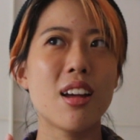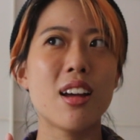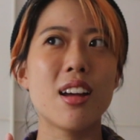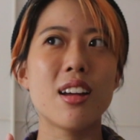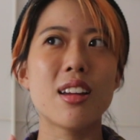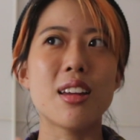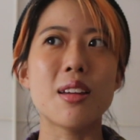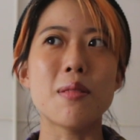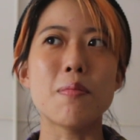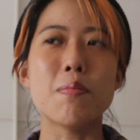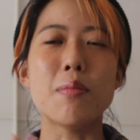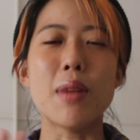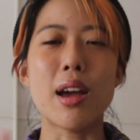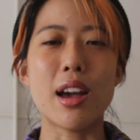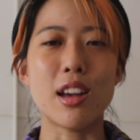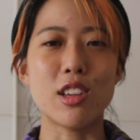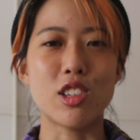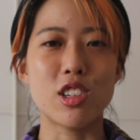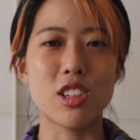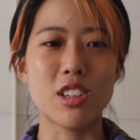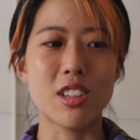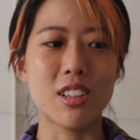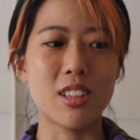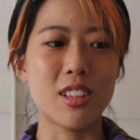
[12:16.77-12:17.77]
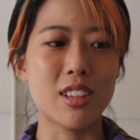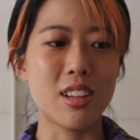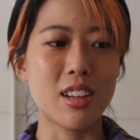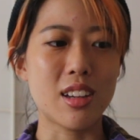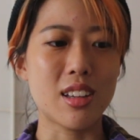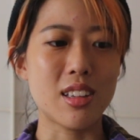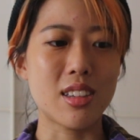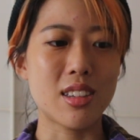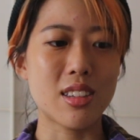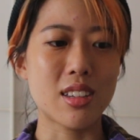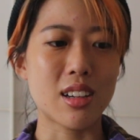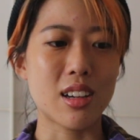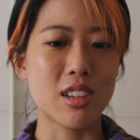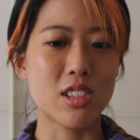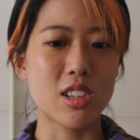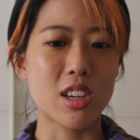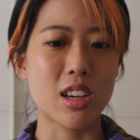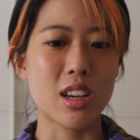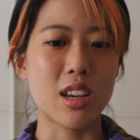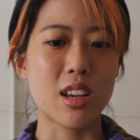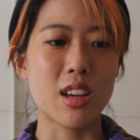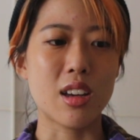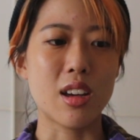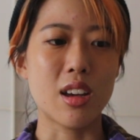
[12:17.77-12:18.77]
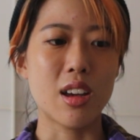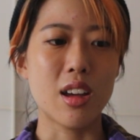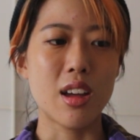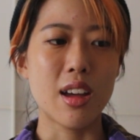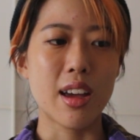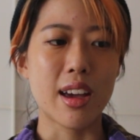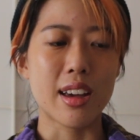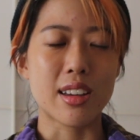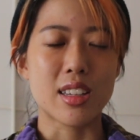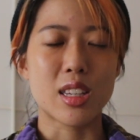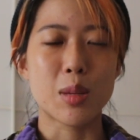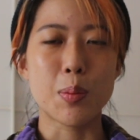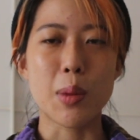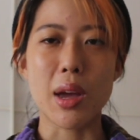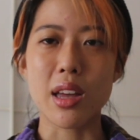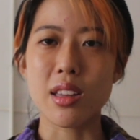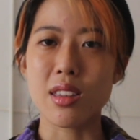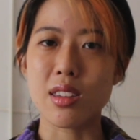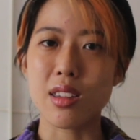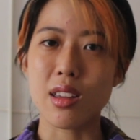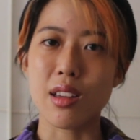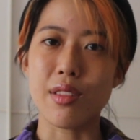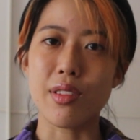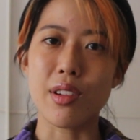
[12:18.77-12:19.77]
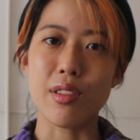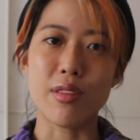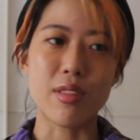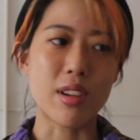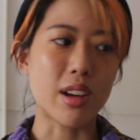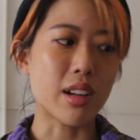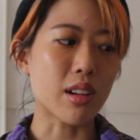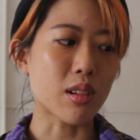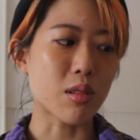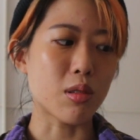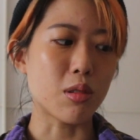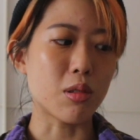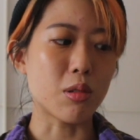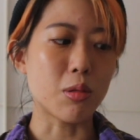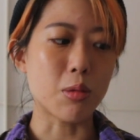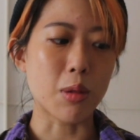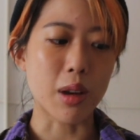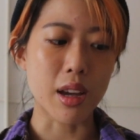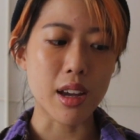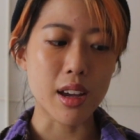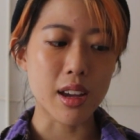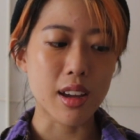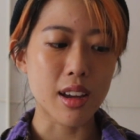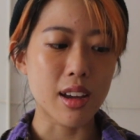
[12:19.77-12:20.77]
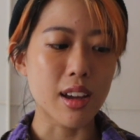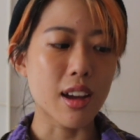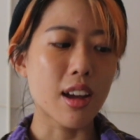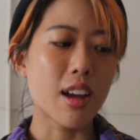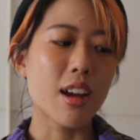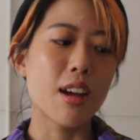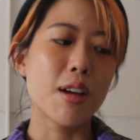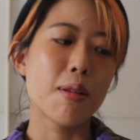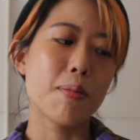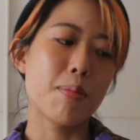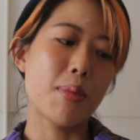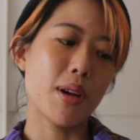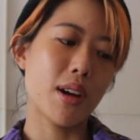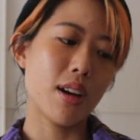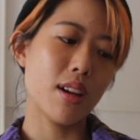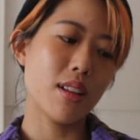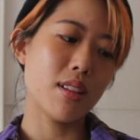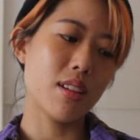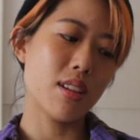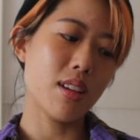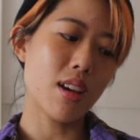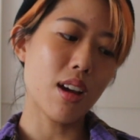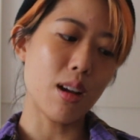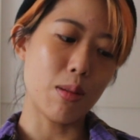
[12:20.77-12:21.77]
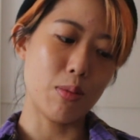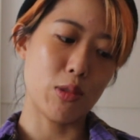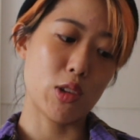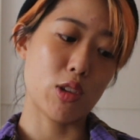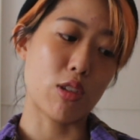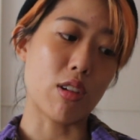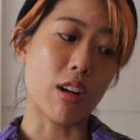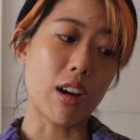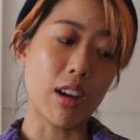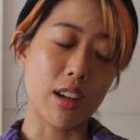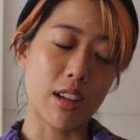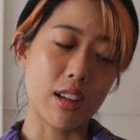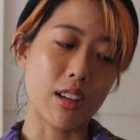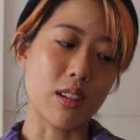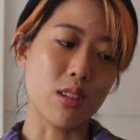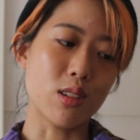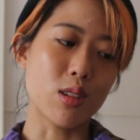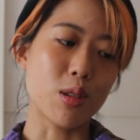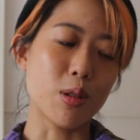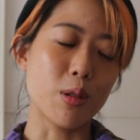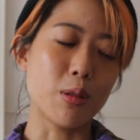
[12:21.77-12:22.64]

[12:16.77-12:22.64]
imagine in such a expansive and radical way. But I'm trying. So